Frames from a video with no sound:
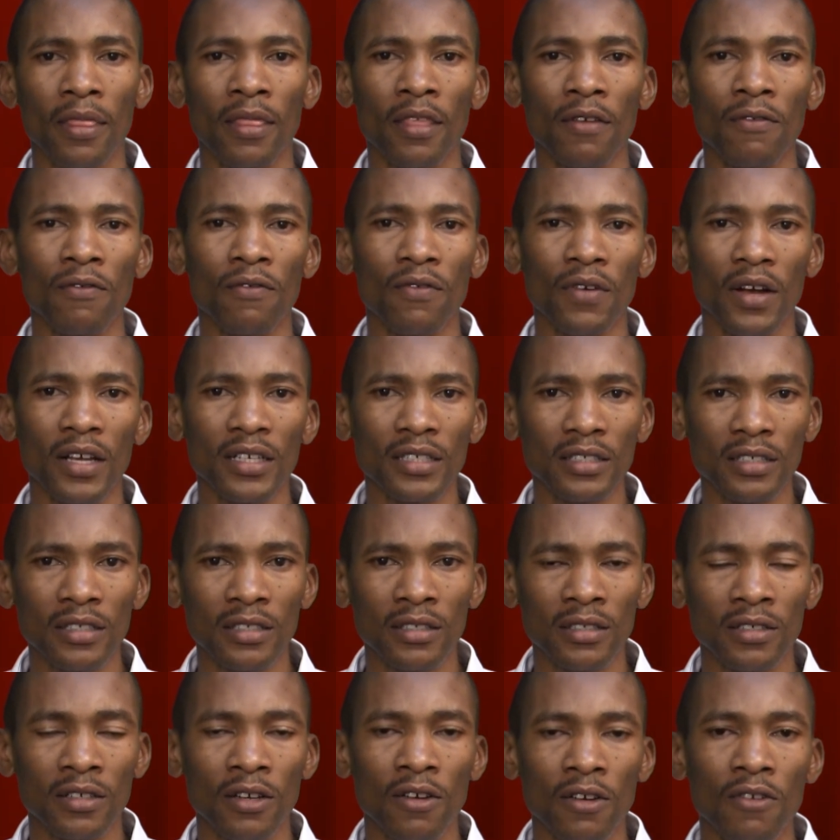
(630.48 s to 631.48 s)
The
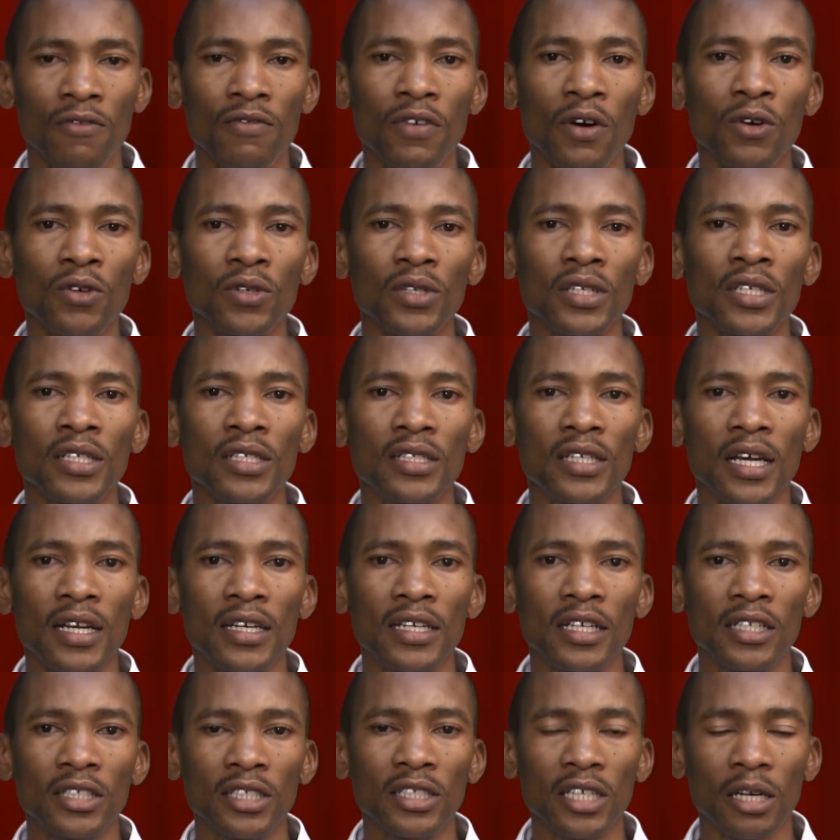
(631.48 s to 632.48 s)
first, found in
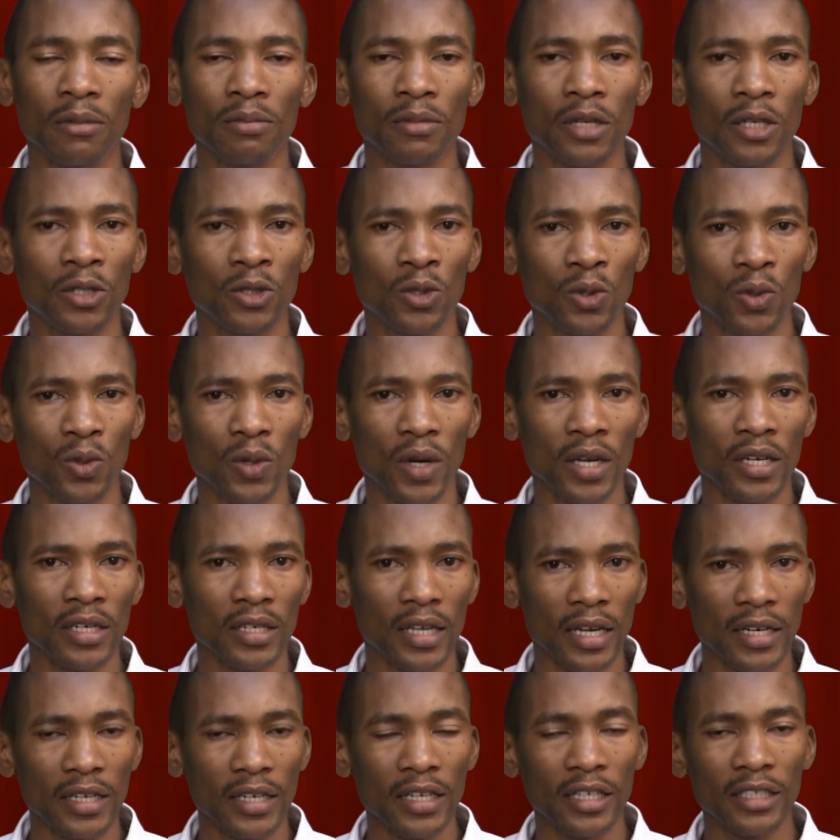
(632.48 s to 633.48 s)
Daniel chapter 2
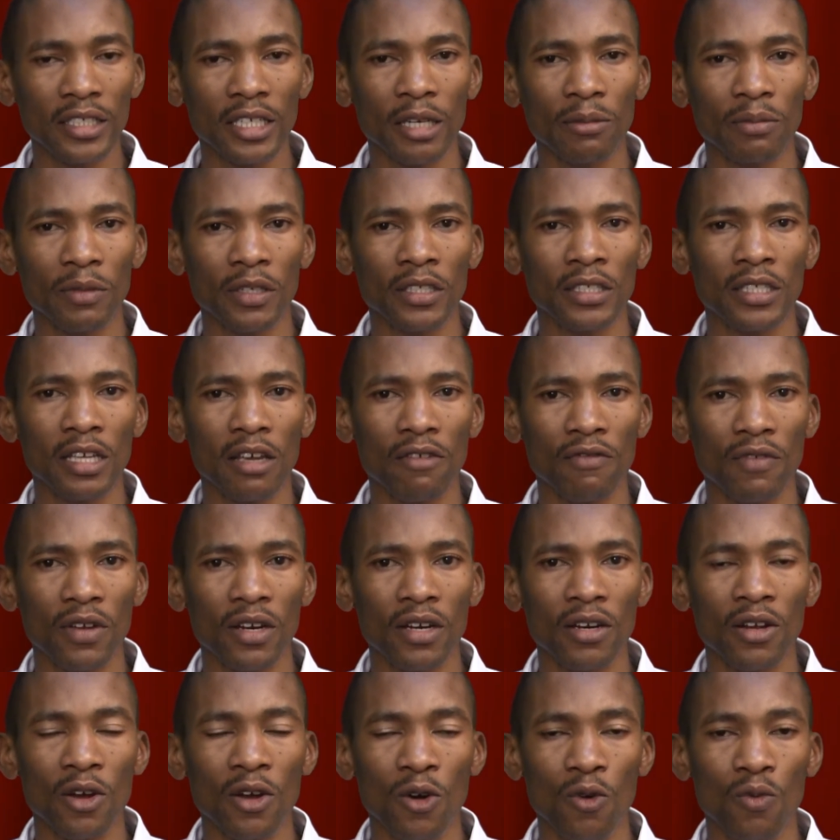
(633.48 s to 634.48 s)
and Daniel chapter
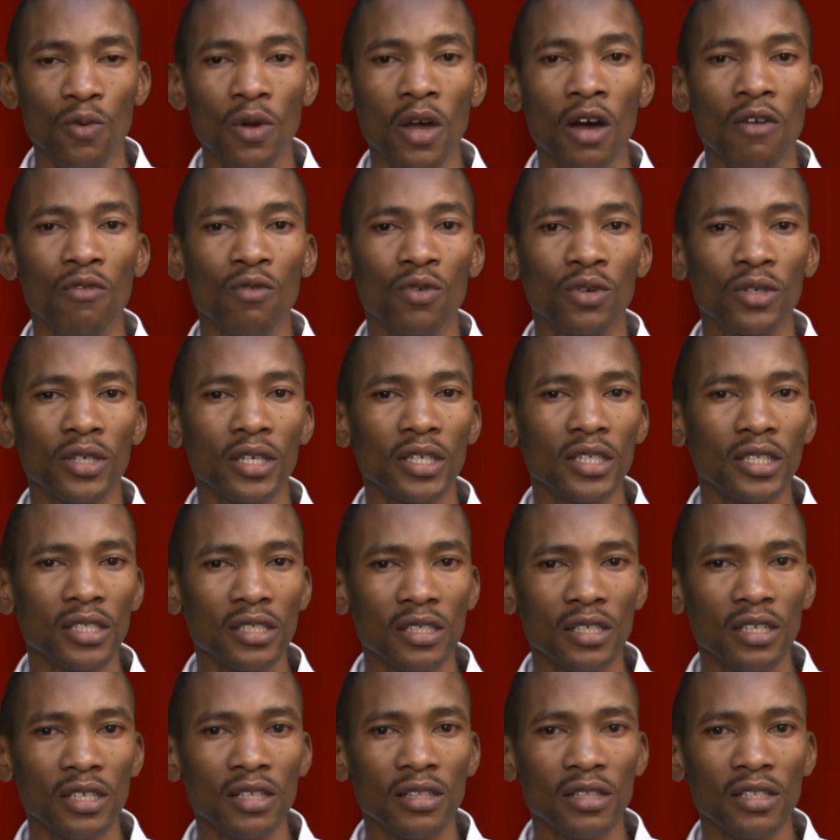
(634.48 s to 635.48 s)
7, we have already
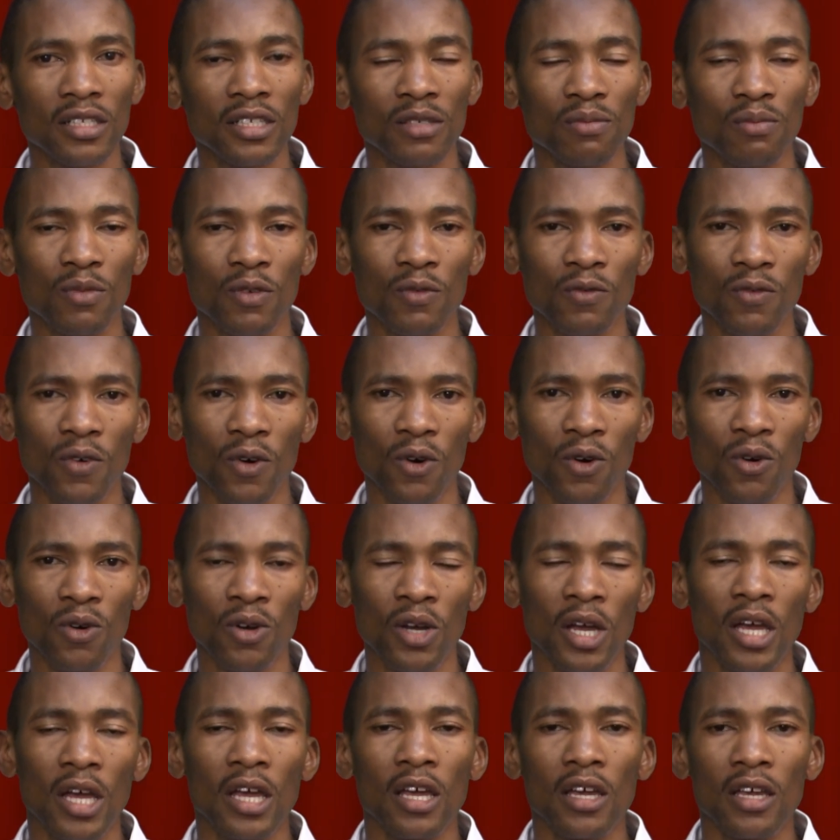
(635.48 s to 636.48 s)
seen this before,
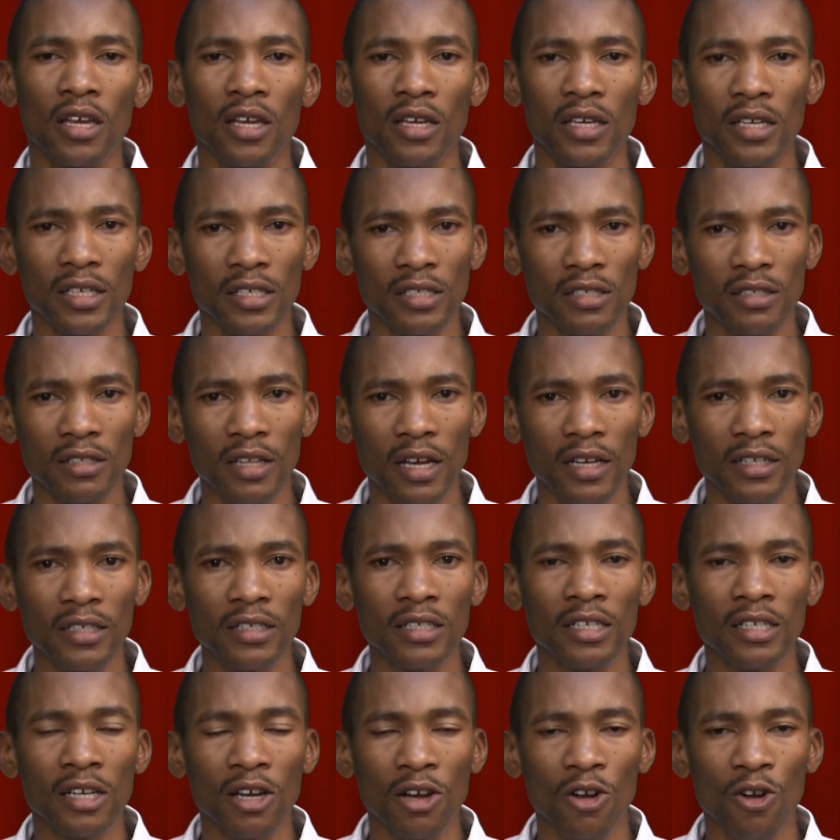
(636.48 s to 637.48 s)
is
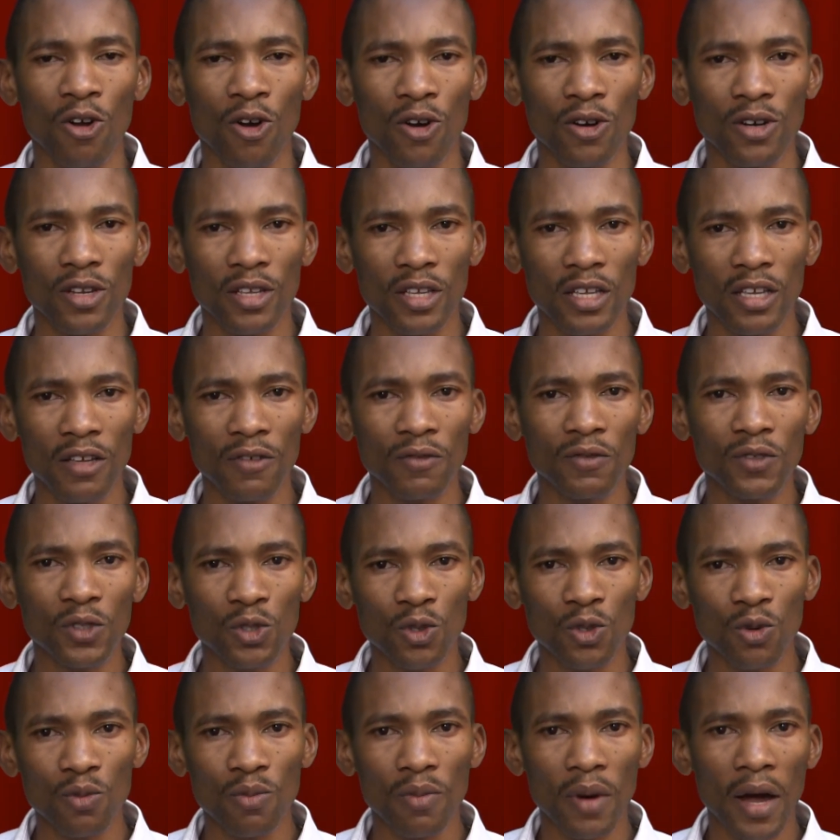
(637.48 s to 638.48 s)
that God gives
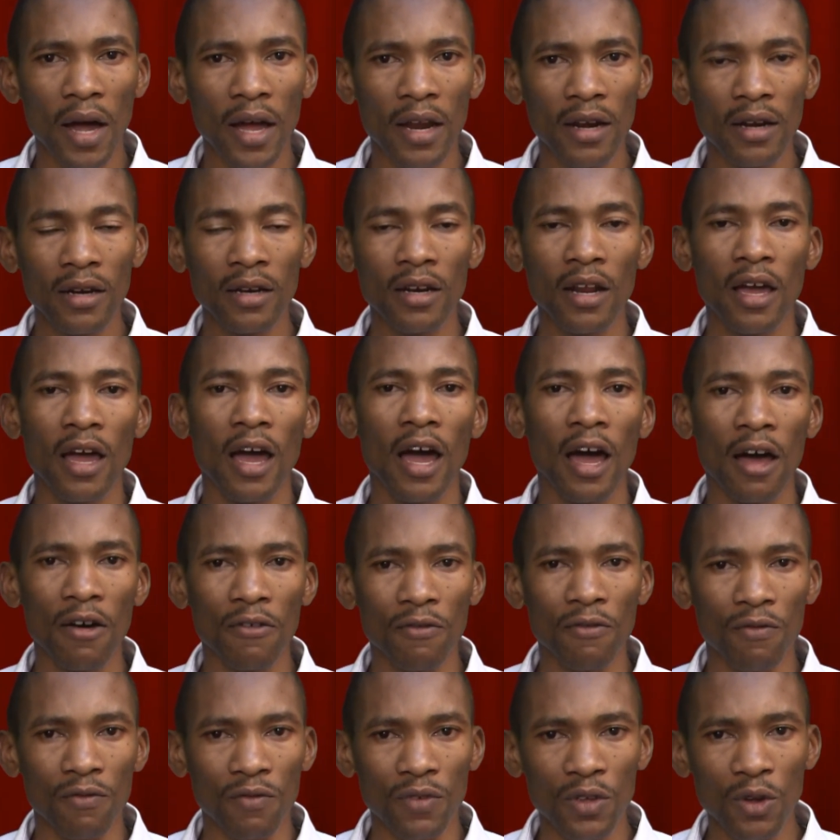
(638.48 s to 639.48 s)
to man
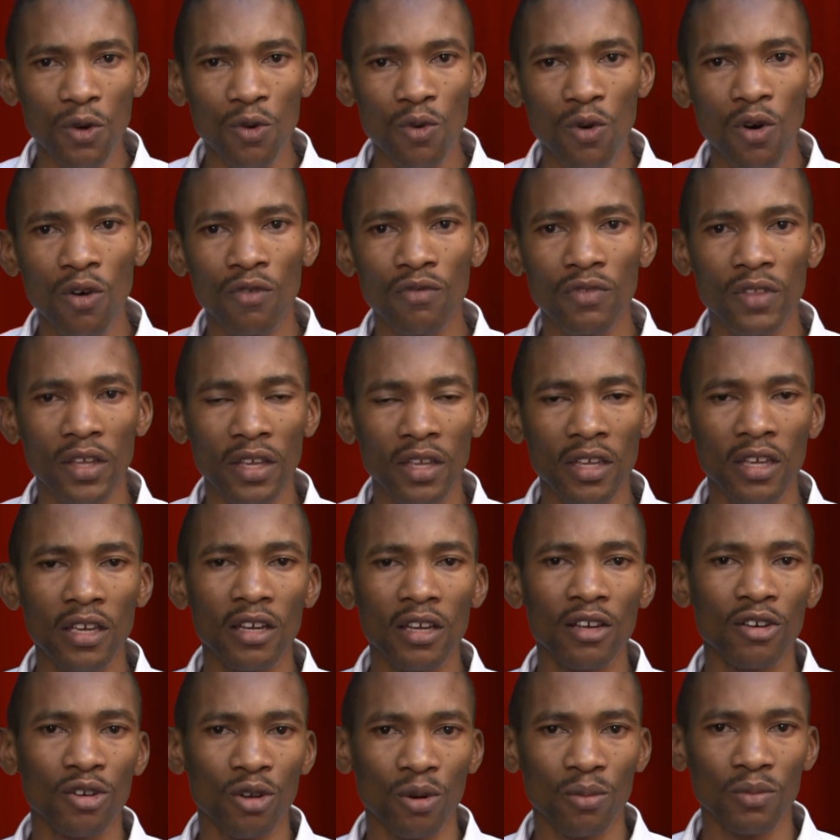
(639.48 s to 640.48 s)
a view of the
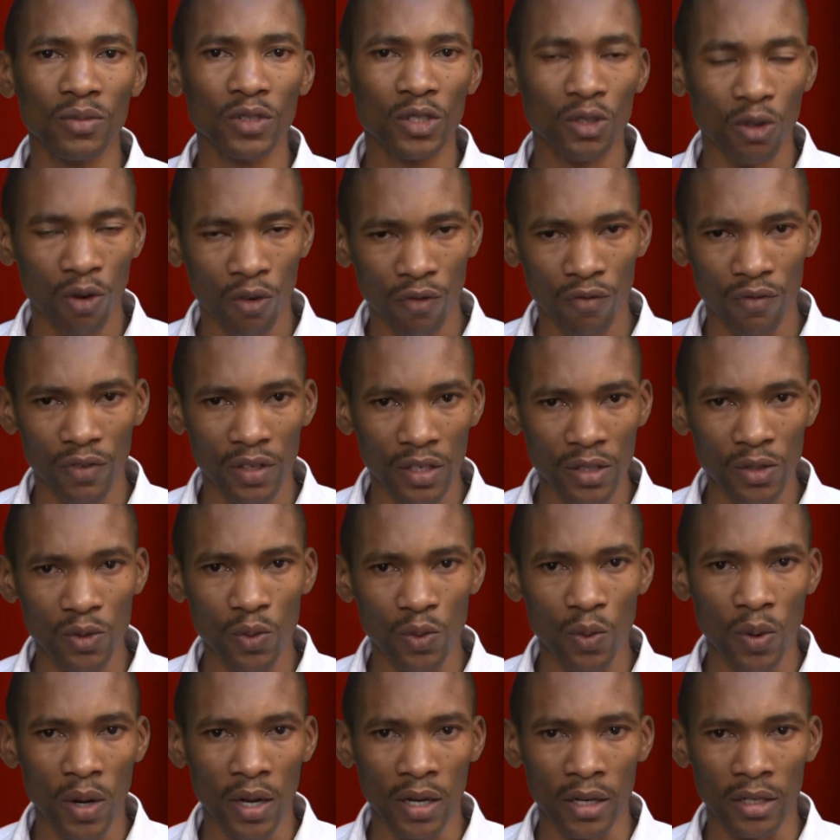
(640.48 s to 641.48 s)
kingdoms of
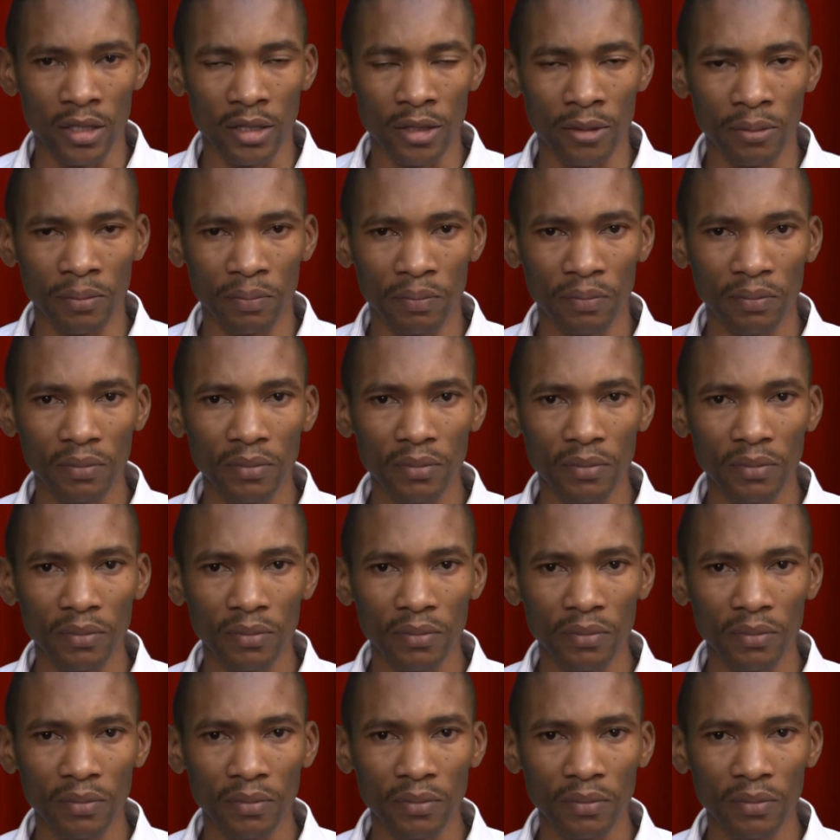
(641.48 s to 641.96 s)
this world.